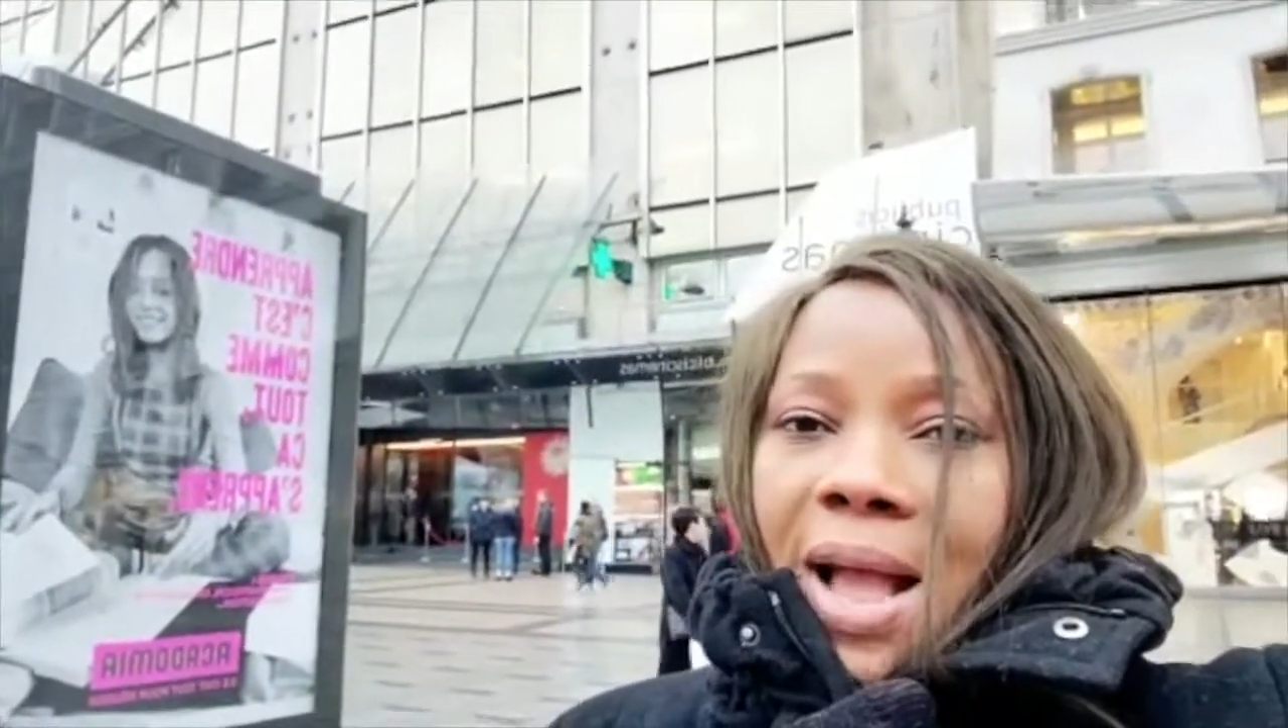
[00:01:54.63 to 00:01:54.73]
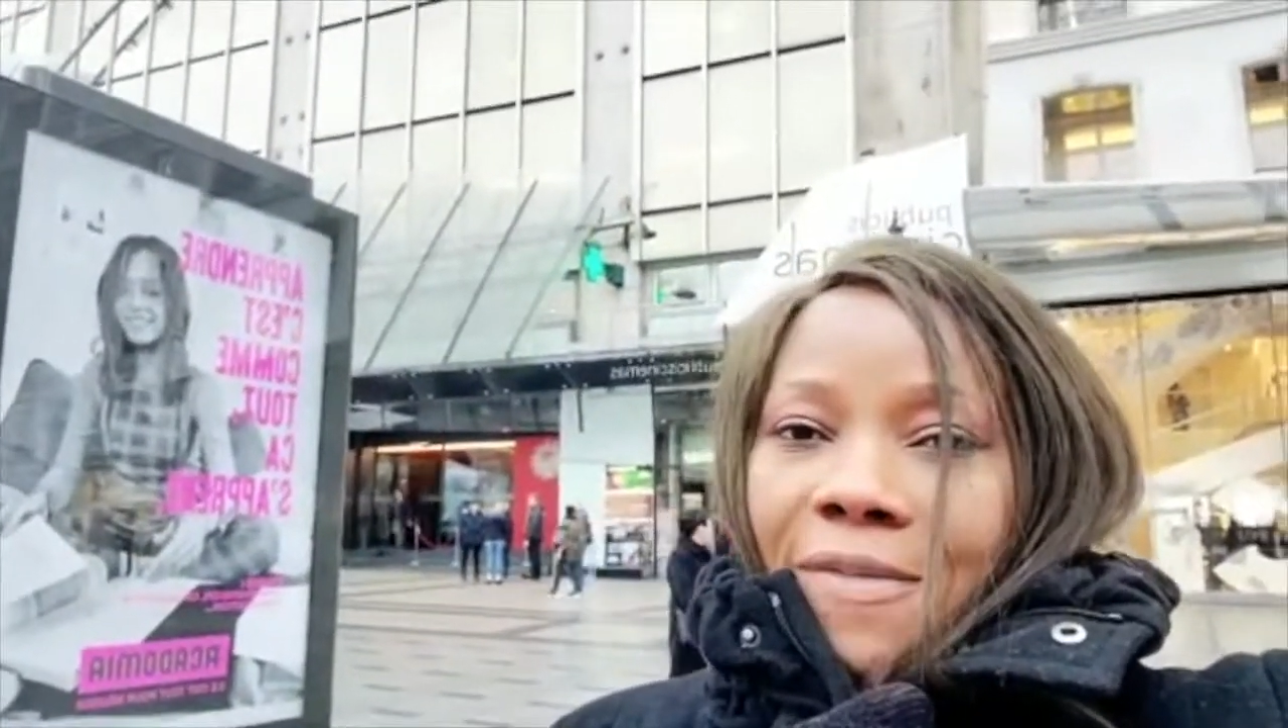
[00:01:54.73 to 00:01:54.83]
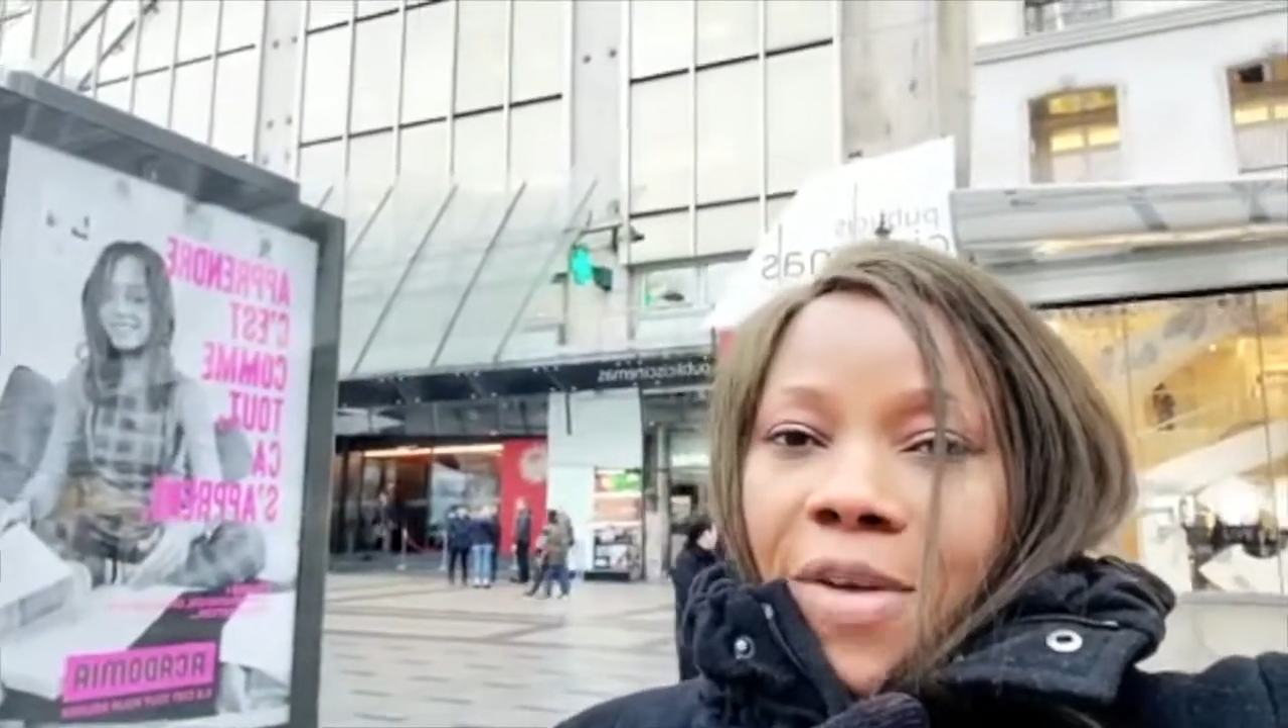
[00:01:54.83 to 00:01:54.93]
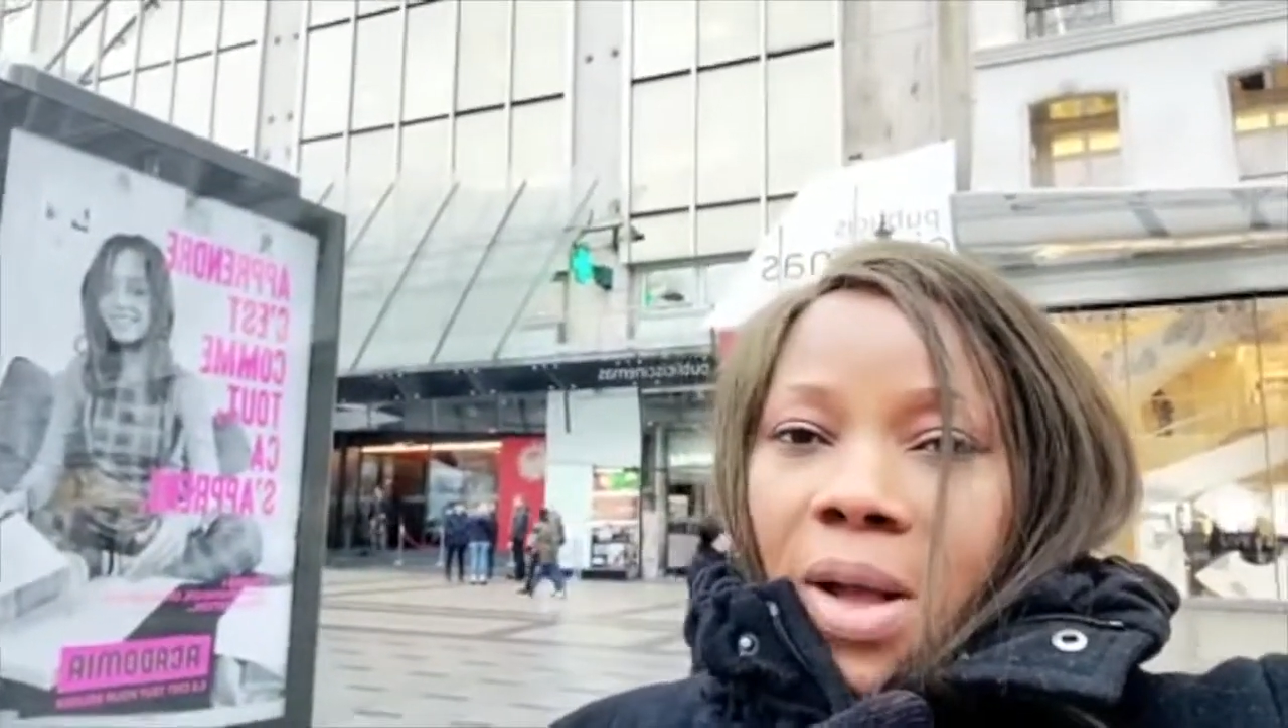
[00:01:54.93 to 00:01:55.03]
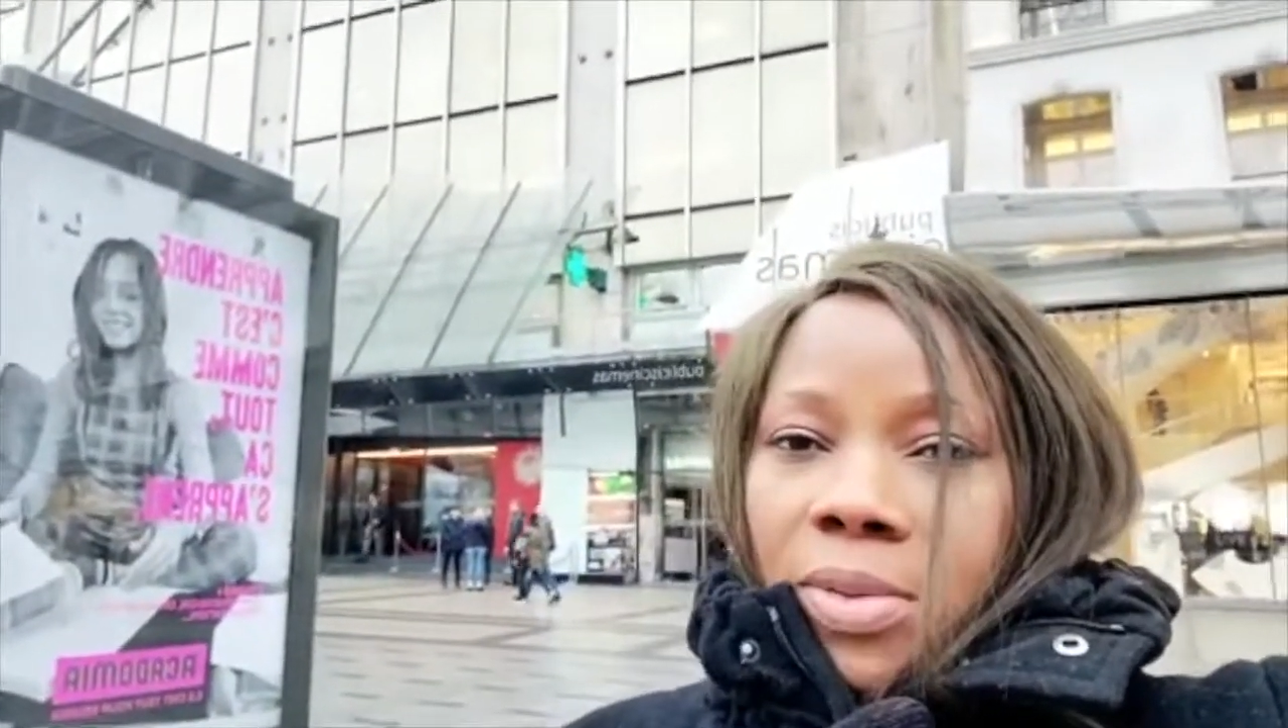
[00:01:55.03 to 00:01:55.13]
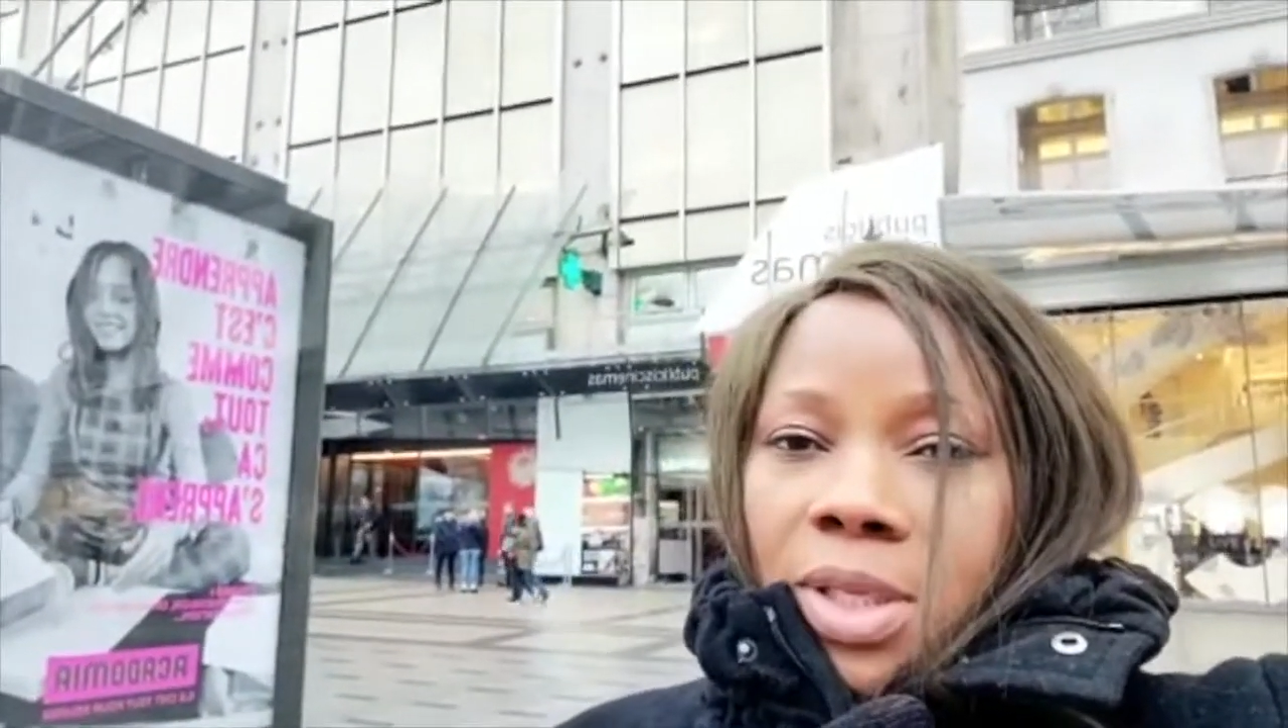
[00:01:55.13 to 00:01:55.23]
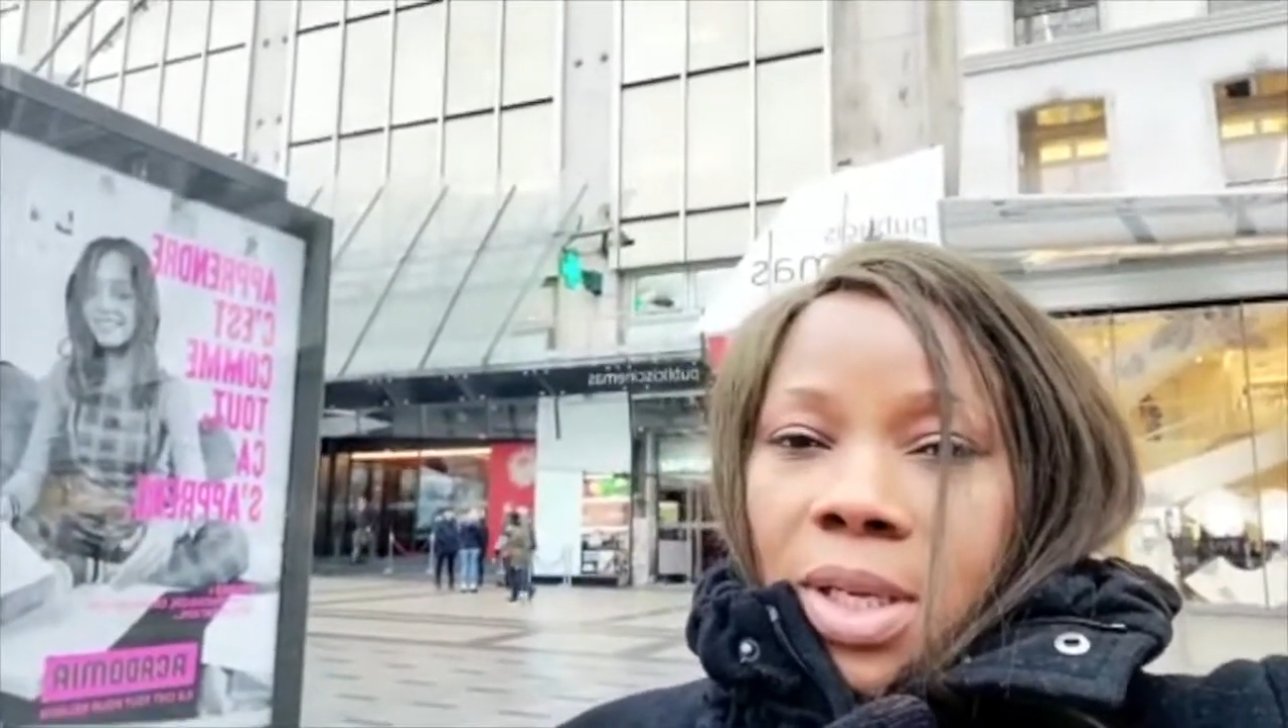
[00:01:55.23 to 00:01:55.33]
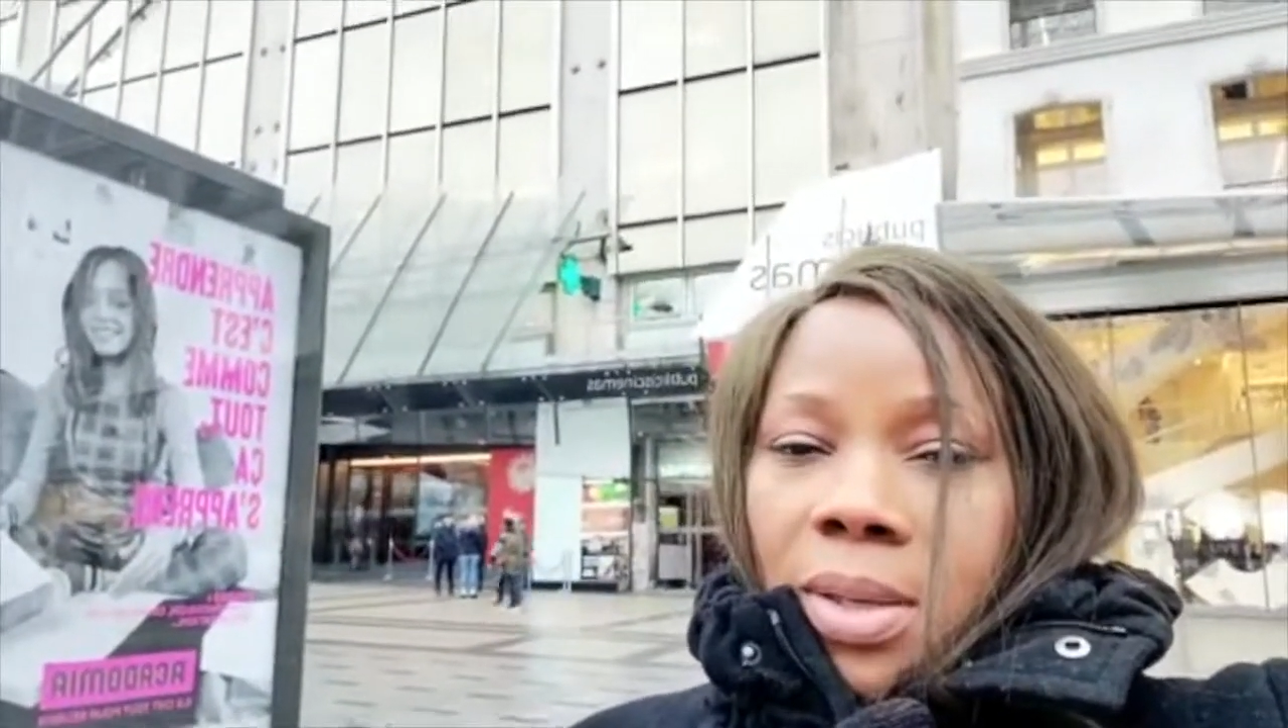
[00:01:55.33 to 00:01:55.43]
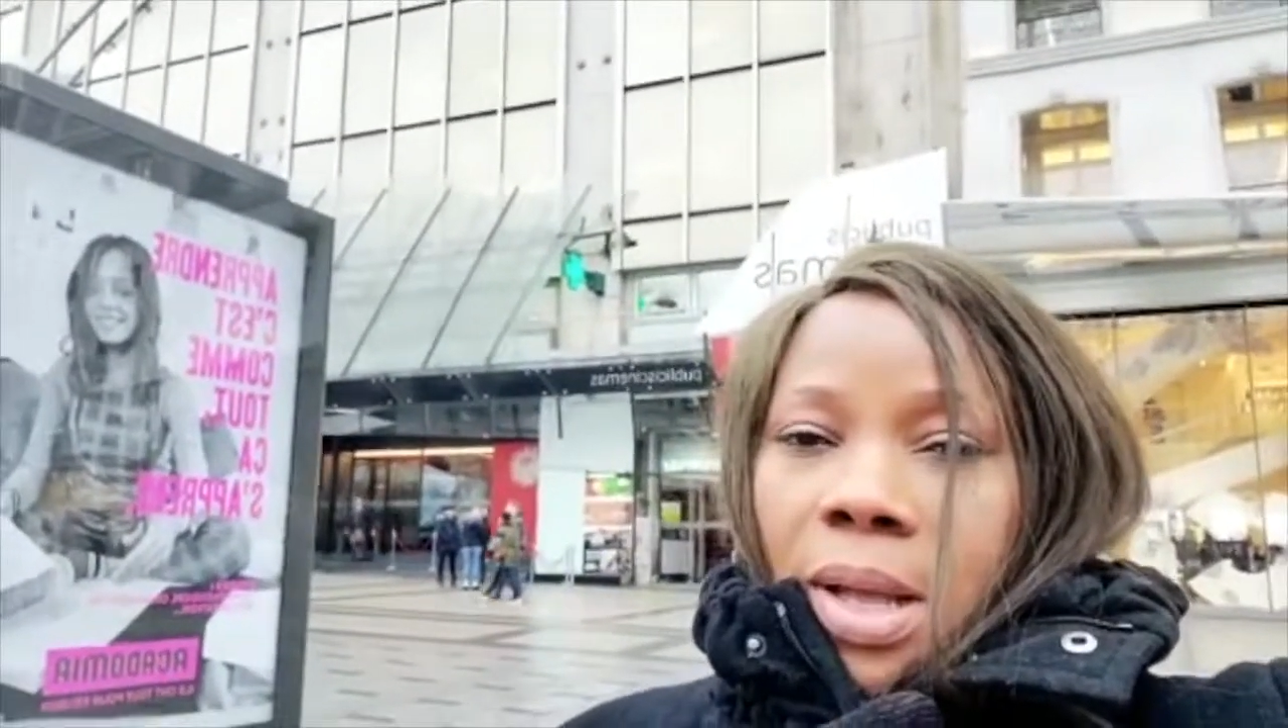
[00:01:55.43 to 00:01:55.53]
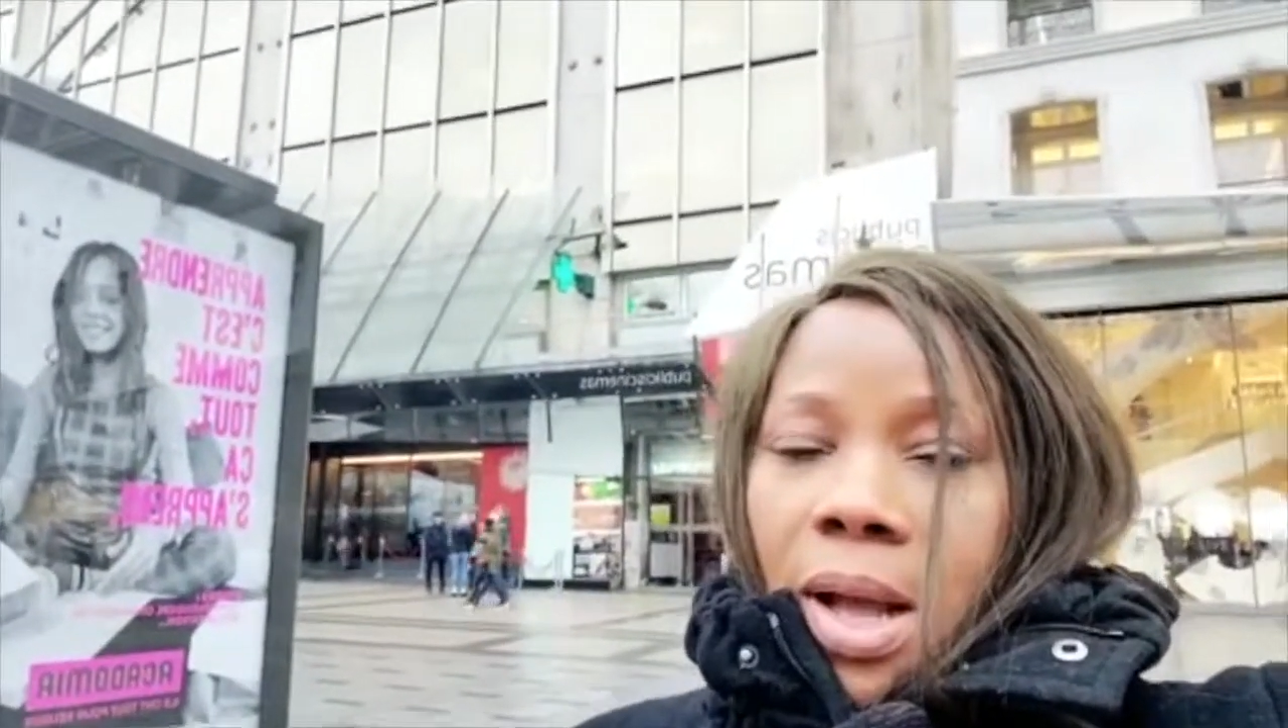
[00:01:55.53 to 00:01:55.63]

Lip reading: found the